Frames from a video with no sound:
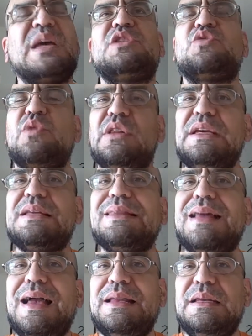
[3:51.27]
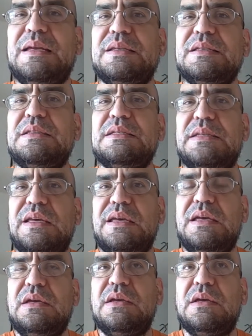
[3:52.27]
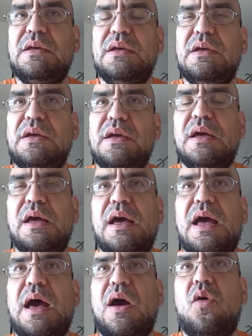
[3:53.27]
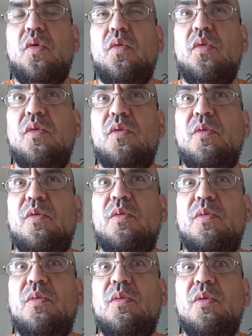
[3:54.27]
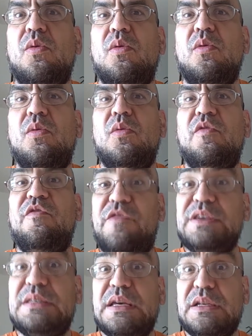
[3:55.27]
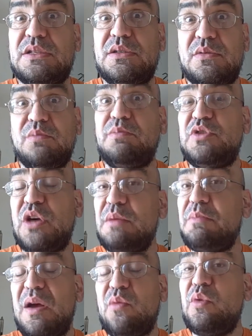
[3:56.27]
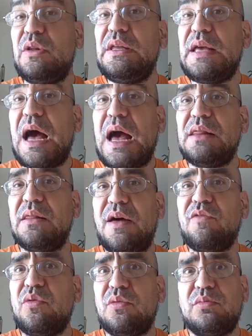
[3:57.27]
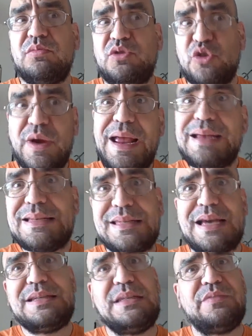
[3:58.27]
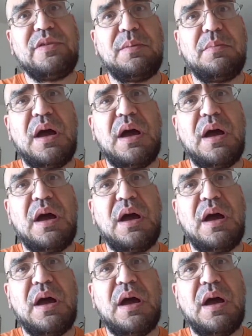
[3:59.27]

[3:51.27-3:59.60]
it's really enlightening to see how physics done by really high level trained scientific